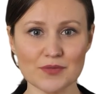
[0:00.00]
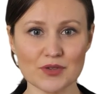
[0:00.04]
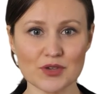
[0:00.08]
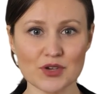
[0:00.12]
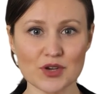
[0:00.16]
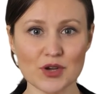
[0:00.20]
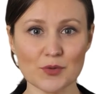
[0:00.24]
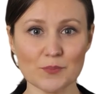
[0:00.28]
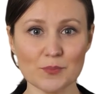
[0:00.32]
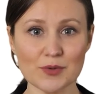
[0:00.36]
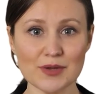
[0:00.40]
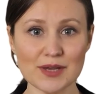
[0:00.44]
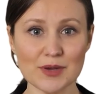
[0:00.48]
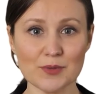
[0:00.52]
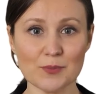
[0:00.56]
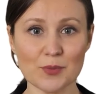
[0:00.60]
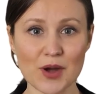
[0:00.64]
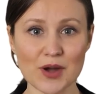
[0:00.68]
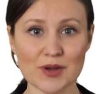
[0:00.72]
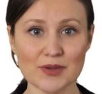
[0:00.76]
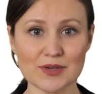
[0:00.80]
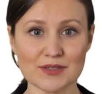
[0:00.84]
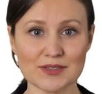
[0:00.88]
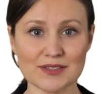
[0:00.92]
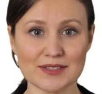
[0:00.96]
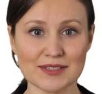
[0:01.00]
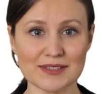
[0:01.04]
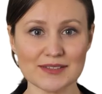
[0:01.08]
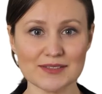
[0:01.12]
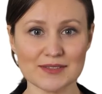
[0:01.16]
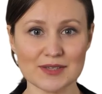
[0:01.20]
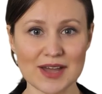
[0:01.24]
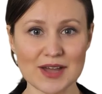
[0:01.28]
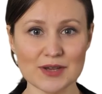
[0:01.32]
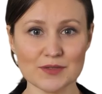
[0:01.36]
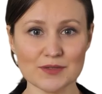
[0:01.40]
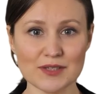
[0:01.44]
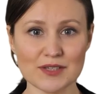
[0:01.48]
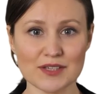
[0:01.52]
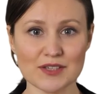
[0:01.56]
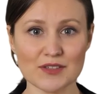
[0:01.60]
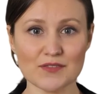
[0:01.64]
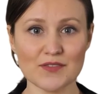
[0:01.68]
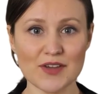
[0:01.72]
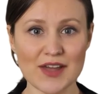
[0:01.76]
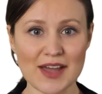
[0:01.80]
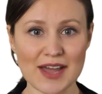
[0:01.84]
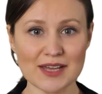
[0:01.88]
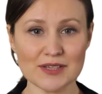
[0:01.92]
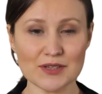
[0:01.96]
AAA policies can be
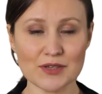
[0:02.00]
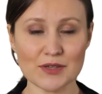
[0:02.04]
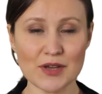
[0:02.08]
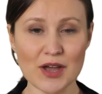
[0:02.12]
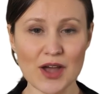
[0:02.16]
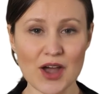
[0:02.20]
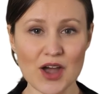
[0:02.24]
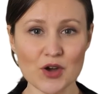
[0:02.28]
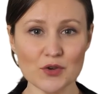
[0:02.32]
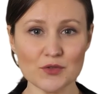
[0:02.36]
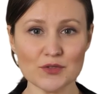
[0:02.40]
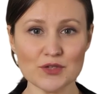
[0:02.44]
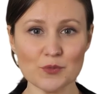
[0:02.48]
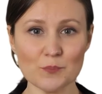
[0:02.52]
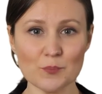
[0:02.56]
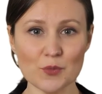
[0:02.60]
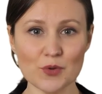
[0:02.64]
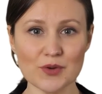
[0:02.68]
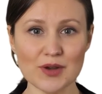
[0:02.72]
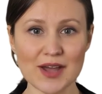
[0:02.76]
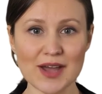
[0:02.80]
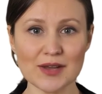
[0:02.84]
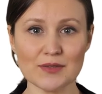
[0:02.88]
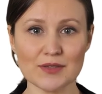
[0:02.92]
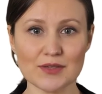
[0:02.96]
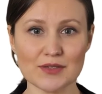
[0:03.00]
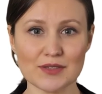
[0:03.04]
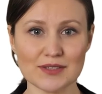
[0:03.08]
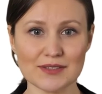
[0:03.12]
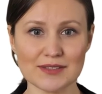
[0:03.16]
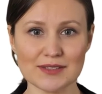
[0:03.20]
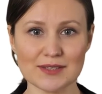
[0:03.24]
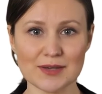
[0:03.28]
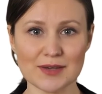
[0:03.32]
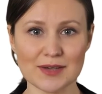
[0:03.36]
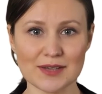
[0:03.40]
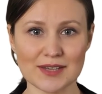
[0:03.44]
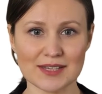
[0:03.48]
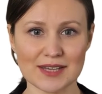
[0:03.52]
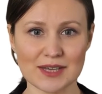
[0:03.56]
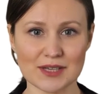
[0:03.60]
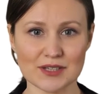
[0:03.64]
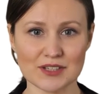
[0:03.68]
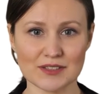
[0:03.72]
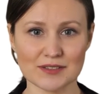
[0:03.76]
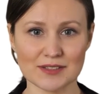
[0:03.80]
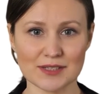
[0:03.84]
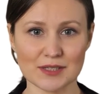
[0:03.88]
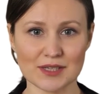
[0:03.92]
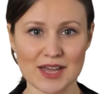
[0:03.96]
defined on a host of parameters,
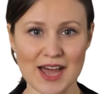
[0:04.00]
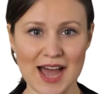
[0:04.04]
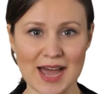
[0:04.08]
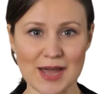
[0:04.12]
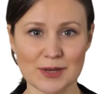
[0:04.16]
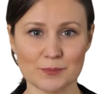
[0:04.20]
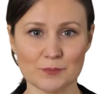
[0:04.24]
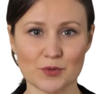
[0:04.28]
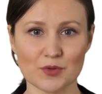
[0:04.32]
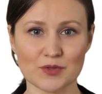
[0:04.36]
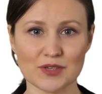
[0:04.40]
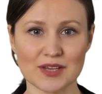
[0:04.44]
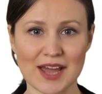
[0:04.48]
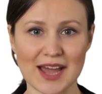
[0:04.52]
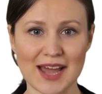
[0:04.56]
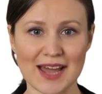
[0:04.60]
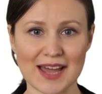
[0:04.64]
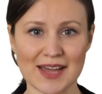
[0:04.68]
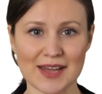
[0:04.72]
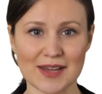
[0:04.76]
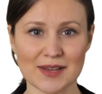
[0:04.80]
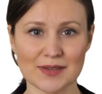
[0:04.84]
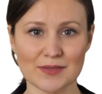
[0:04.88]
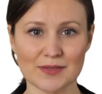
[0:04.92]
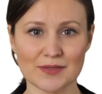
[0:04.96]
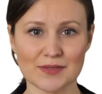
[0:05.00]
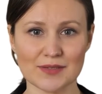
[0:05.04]
such as the time or day,